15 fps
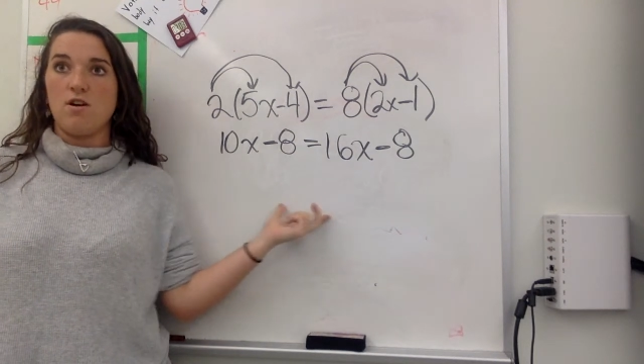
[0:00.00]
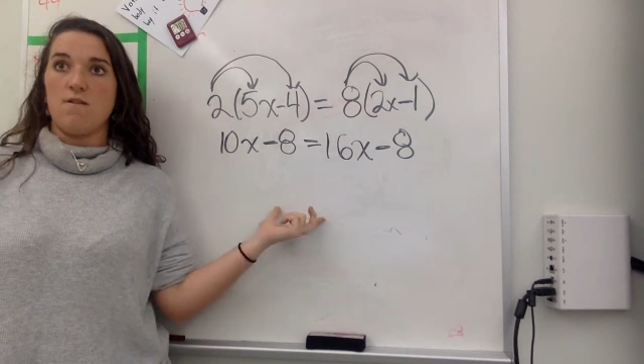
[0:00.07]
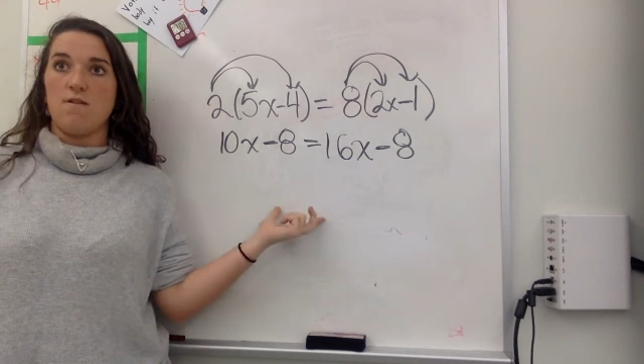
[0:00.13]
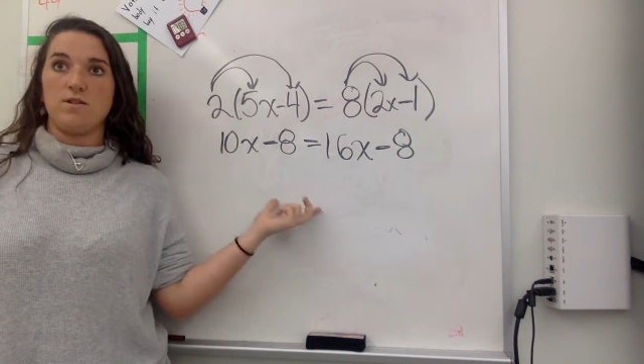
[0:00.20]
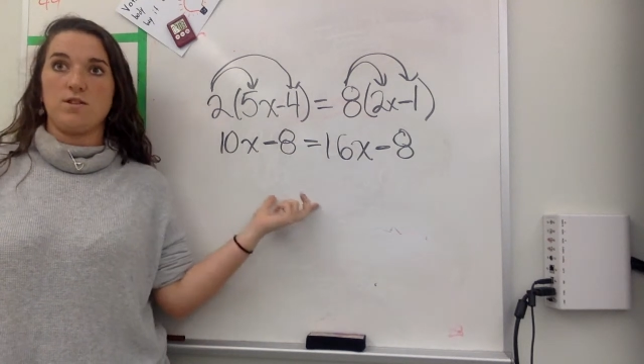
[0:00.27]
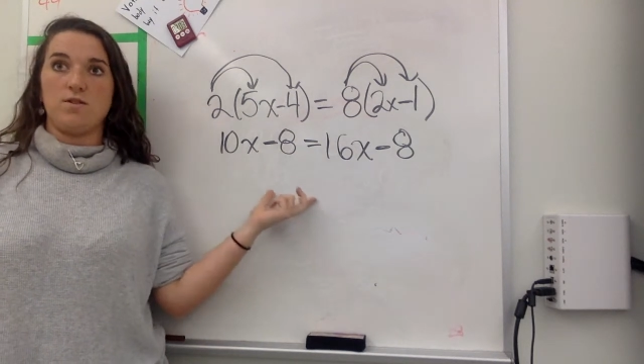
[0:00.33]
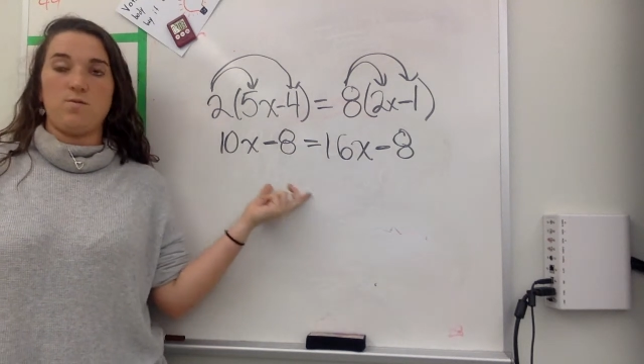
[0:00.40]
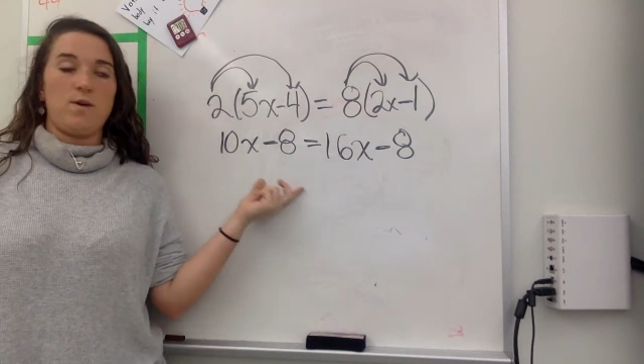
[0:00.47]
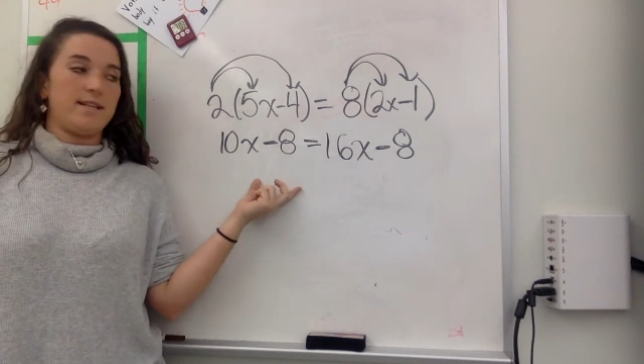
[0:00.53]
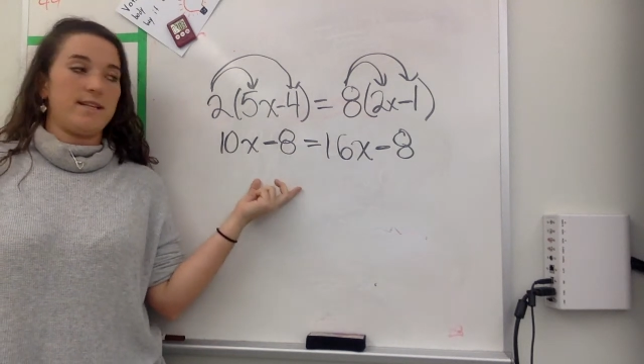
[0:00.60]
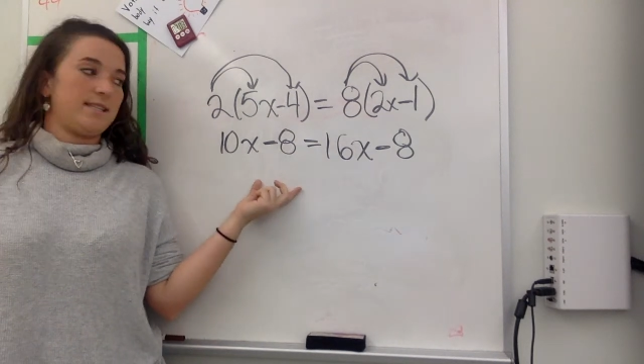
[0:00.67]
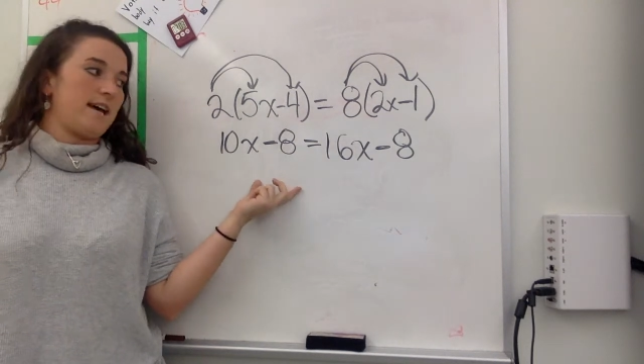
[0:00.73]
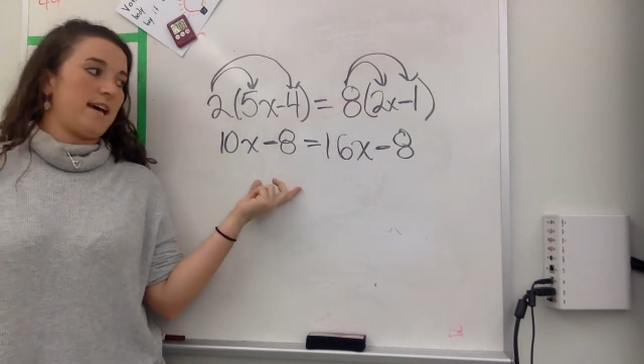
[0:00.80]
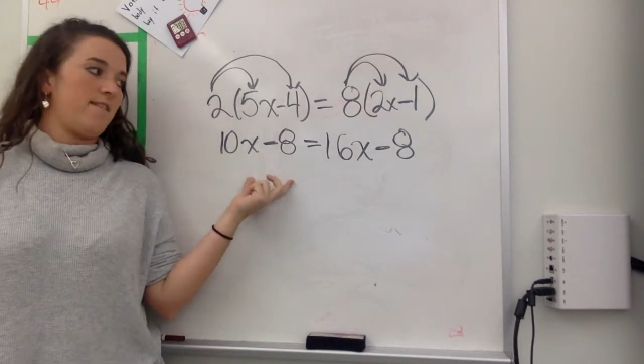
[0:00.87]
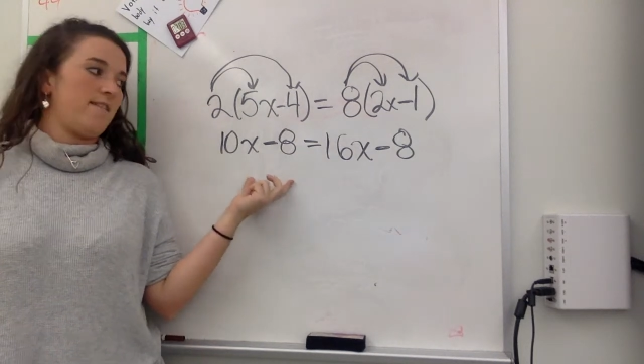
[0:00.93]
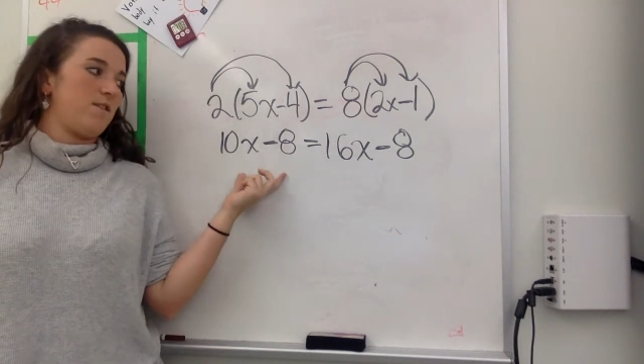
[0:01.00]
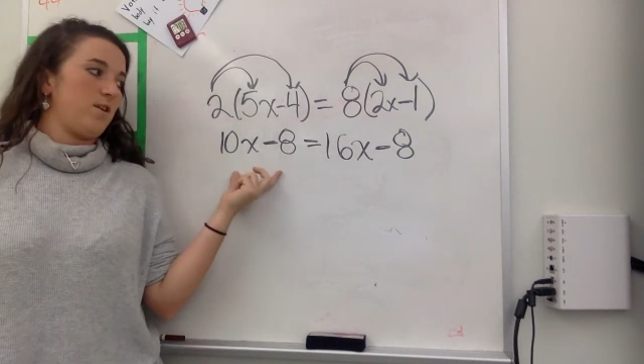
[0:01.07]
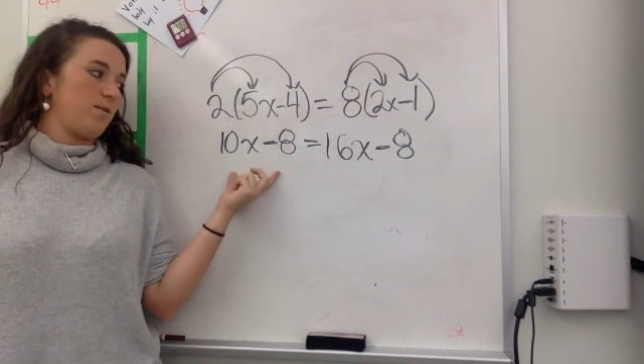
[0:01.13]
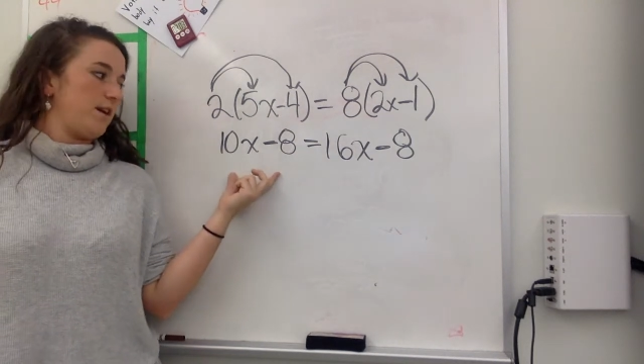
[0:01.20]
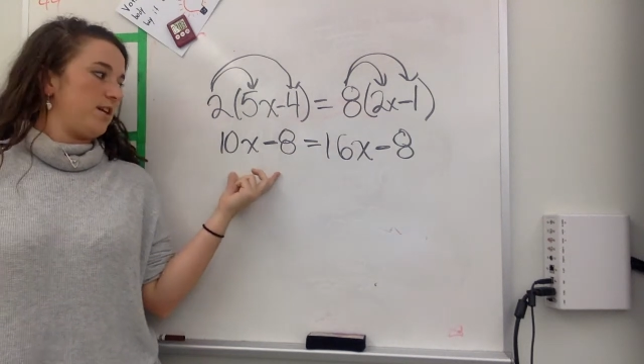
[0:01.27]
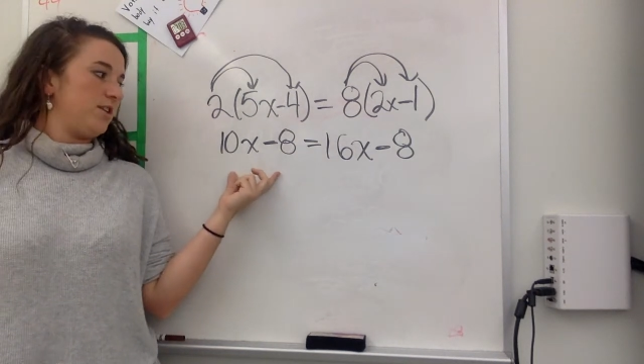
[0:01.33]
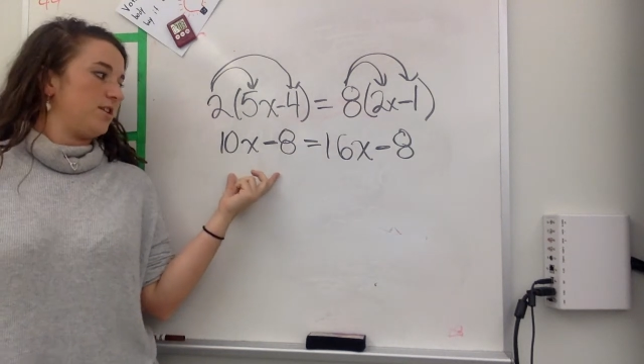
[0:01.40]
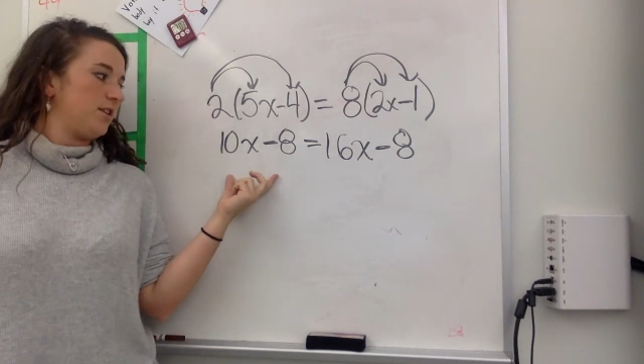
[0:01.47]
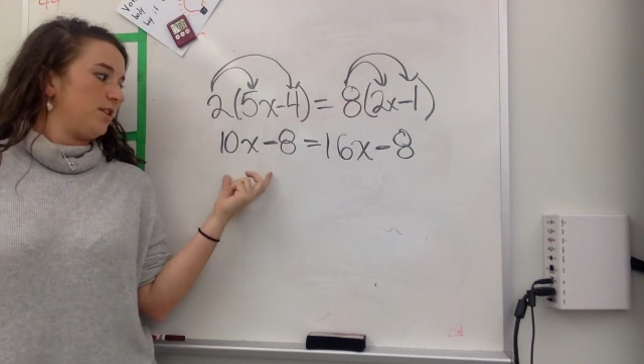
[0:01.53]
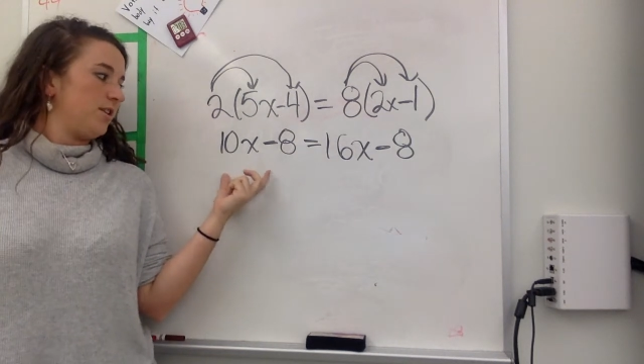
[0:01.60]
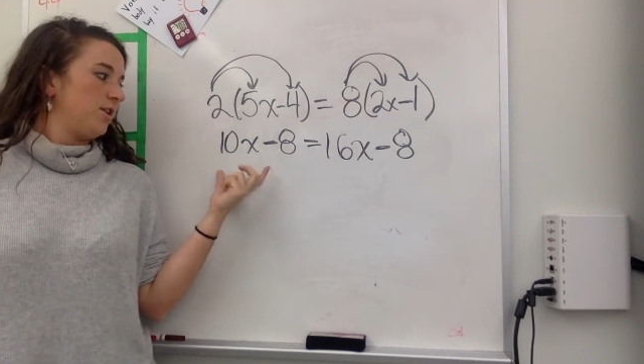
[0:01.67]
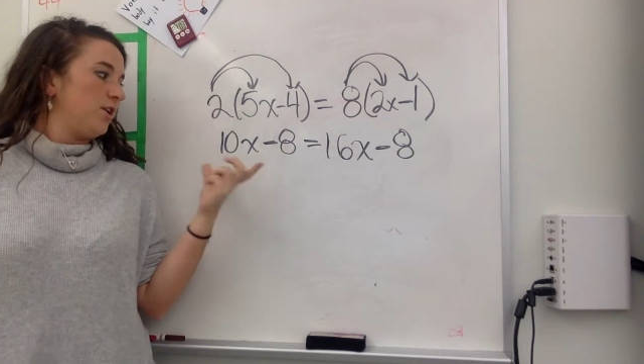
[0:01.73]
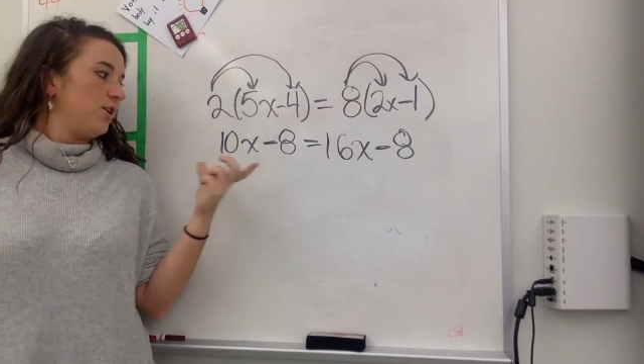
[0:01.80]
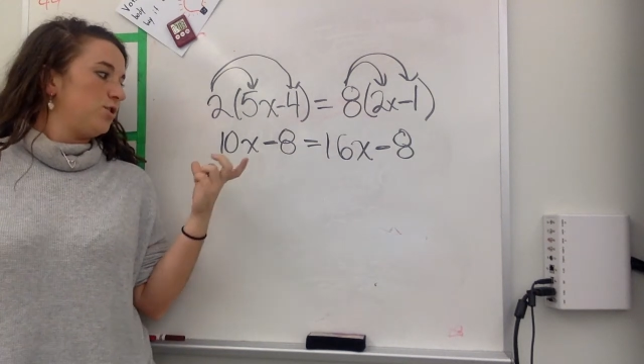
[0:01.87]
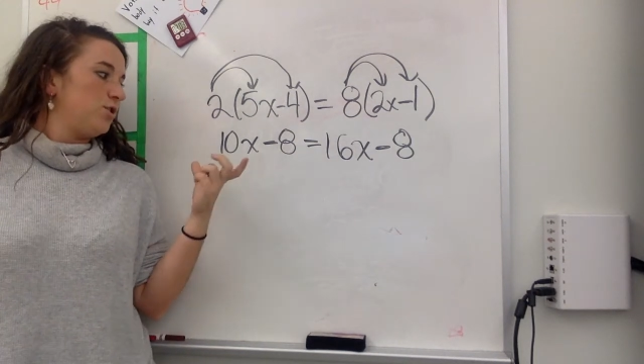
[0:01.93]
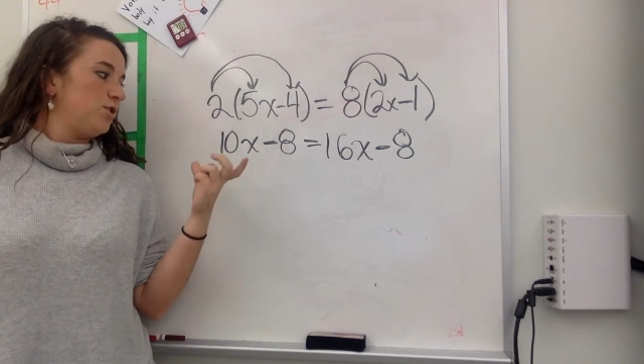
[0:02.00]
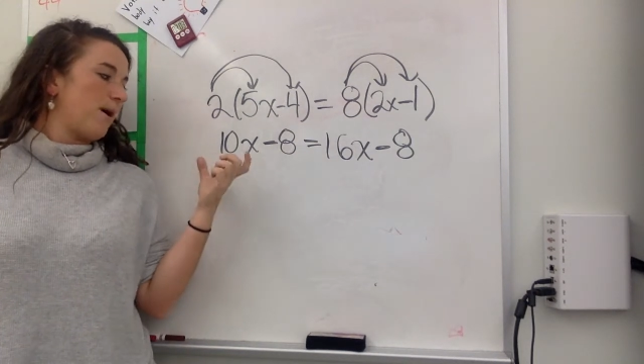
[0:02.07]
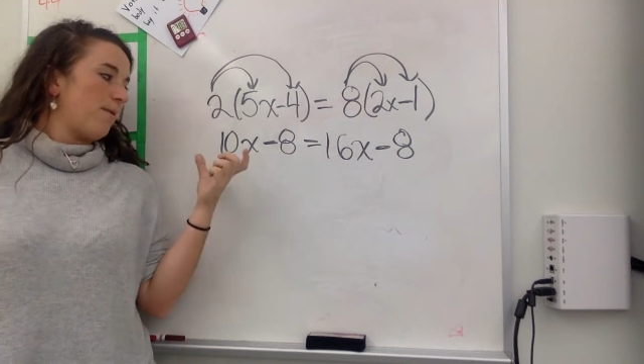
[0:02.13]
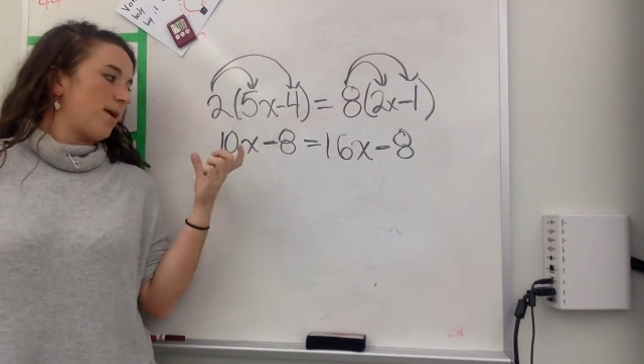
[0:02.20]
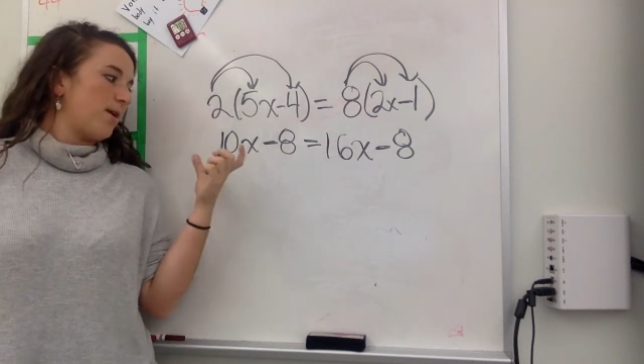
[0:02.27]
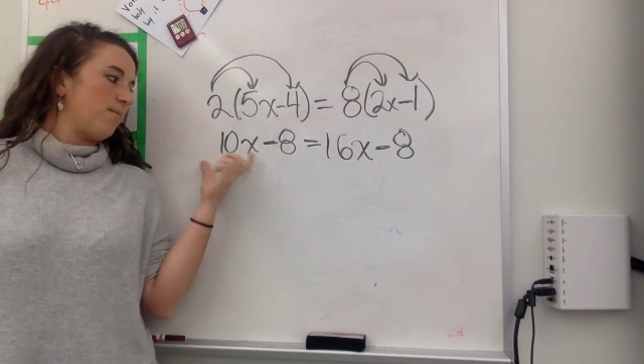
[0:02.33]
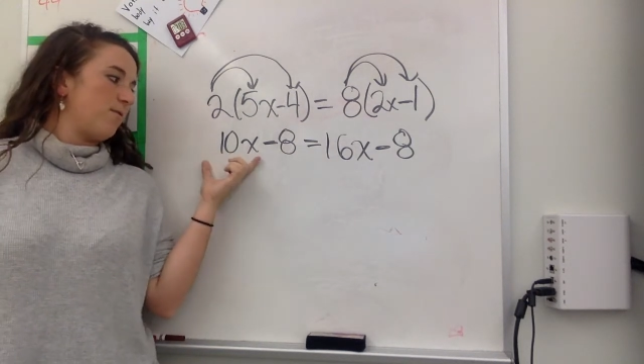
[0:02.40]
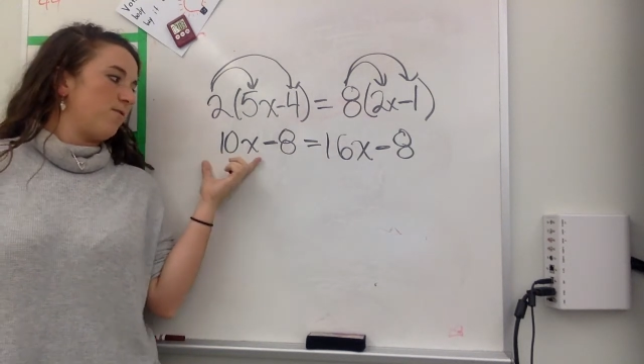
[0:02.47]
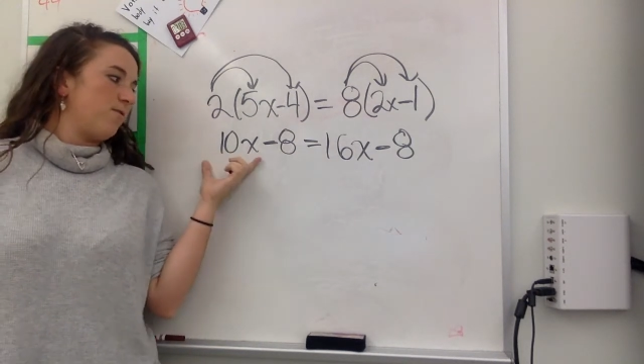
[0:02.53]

over to one side of the equation. Do I want to move